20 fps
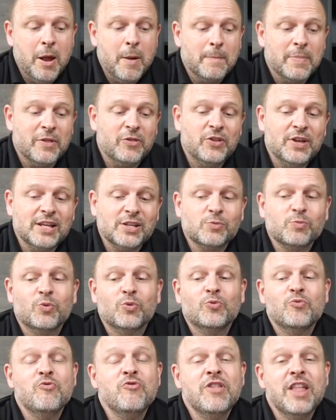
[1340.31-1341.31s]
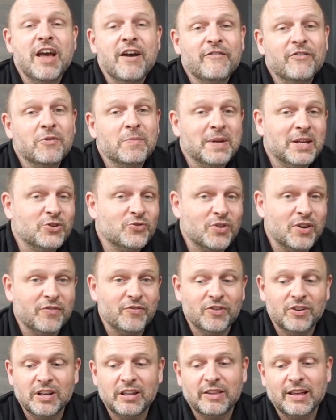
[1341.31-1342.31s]
But this will never be
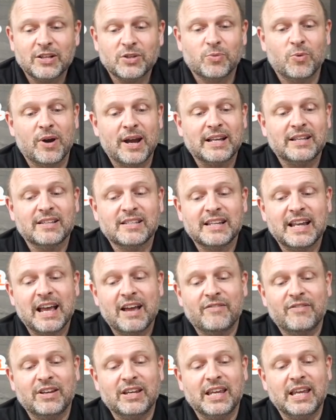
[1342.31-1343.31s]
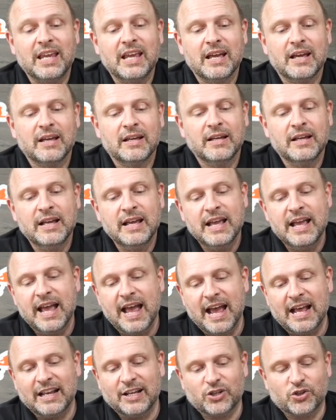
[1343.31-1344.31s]
driven, and that's why it doesn't have any
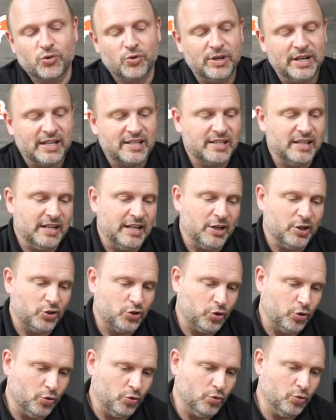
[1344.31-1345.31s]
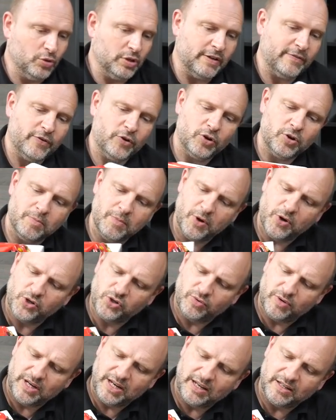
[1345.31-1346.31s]
electronics in it at all. Have I got a
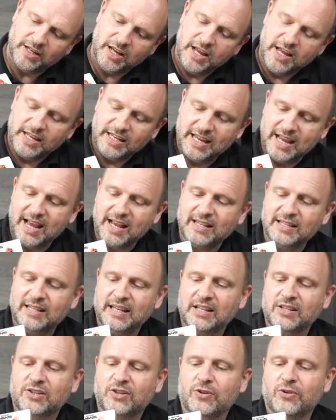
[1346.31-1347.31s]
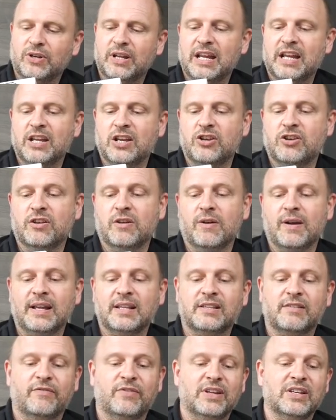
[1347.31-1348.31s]
motor in it? Yes, it's got a
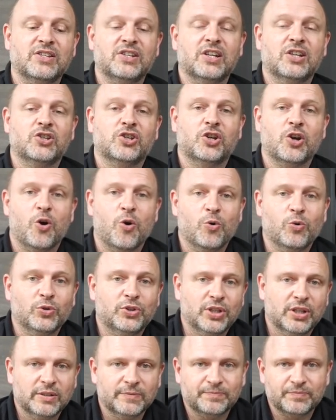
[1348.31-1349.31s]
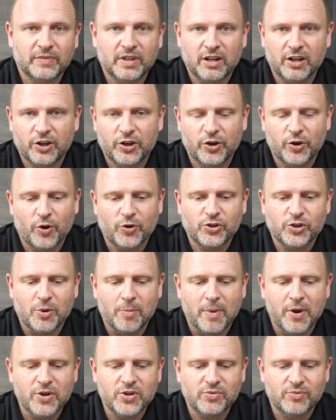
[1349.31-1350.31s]
nice vintage gold Kyosho
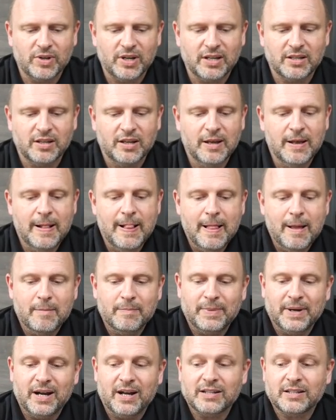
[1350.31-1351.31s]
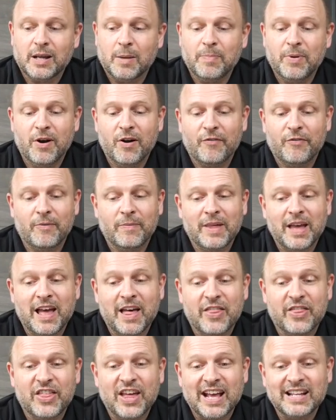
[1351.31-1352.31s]
motor in it, but apart from
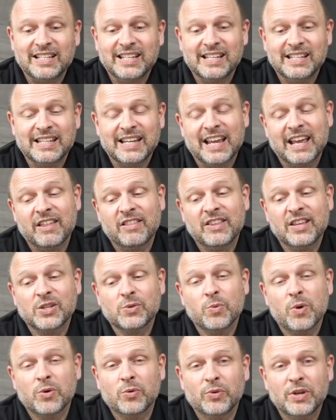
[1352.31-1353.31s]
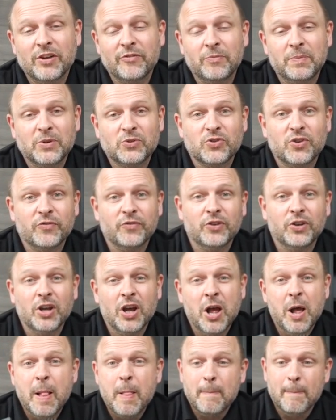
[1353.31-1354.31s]
that, that is it. This one will never be driven.
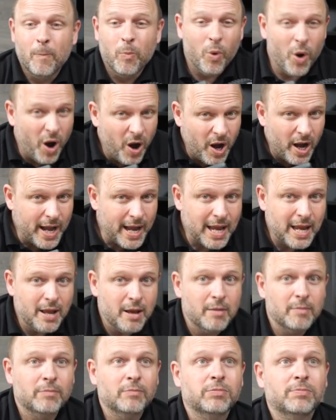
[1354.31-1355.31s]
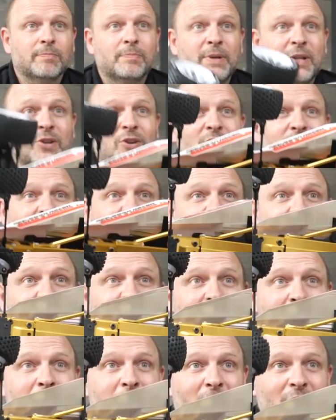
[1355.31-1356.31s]
Why? Because of
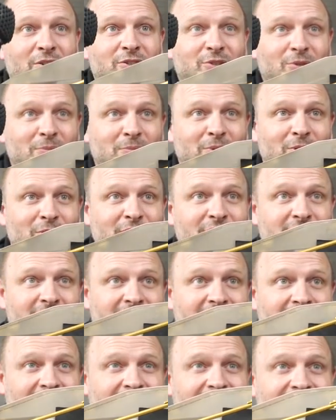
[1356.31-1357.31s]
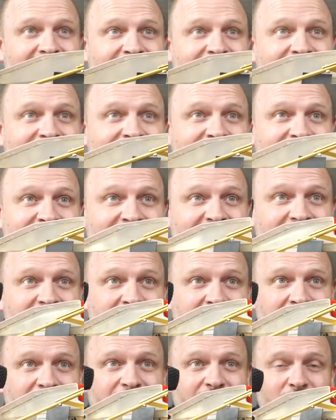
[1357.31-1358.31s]
the bottom. Look at that.
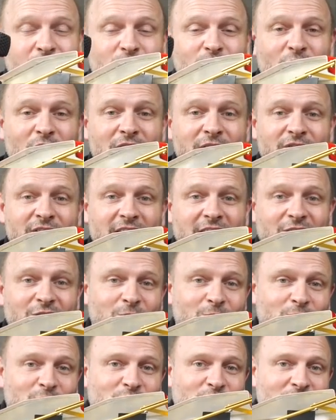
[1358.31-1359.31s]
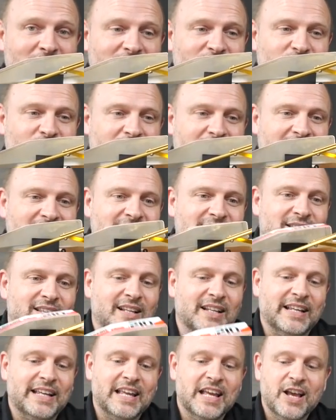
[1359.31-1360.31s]
If you drive that, you will scratch it
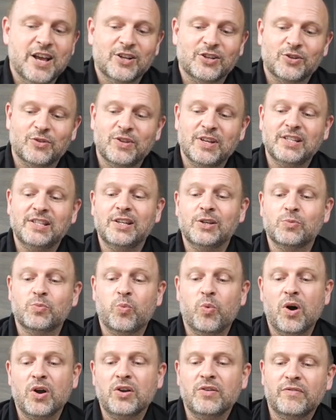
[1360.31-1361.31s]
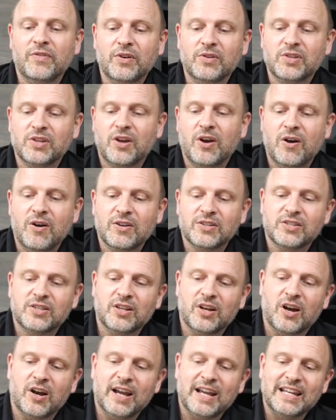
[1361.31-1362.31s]
instantly. So this is one of those cars
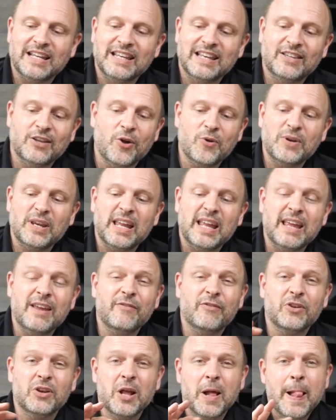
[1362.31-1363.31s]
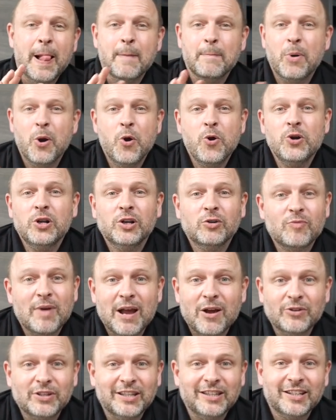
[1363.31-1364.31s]
that I don't even poodle
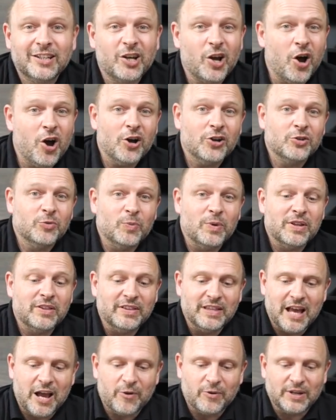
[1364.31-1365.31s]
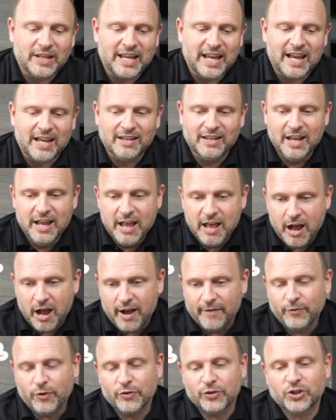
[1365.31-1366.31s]
around in the garden with now and again.
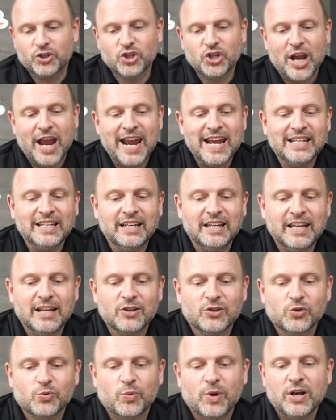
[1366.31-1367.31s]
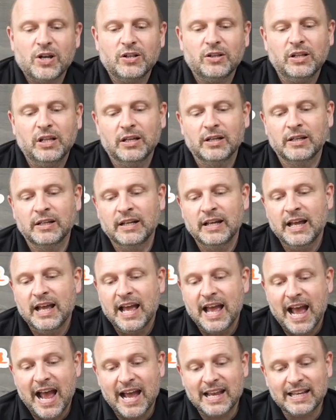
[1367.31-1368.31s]
I've got the chain in it as well,
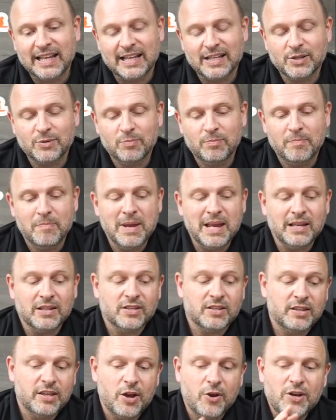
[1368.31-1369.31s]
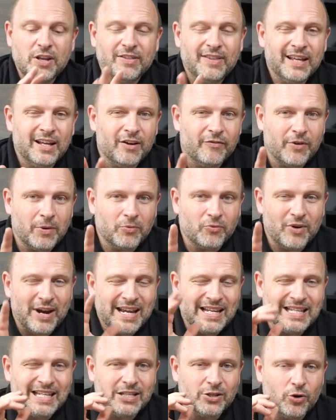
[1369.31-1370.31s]
and it is mint. The only thing I've
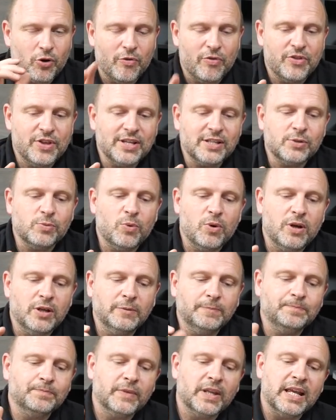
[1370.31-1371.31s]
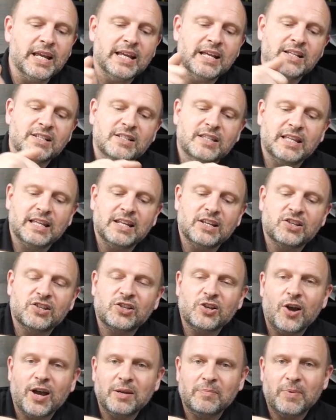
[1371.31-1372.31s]
upgraded on this one is the
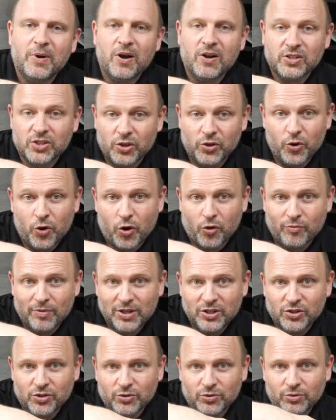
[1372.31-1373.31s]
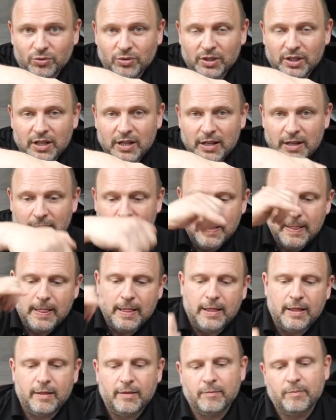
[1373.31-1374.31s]
sidebars are not original.
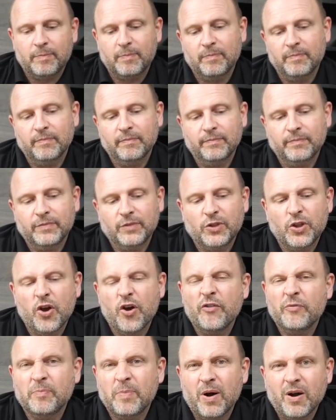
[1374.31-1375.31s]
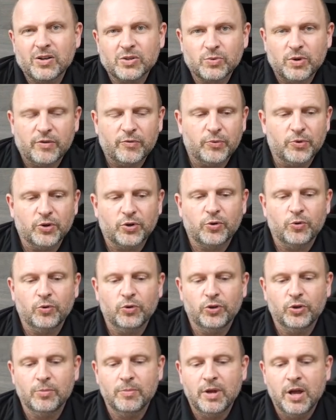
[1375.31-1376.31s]
Nerf bars, whatever you want to
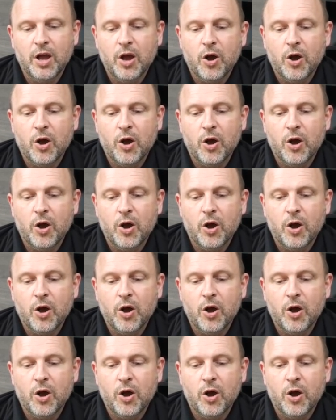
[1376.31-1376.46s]
call them.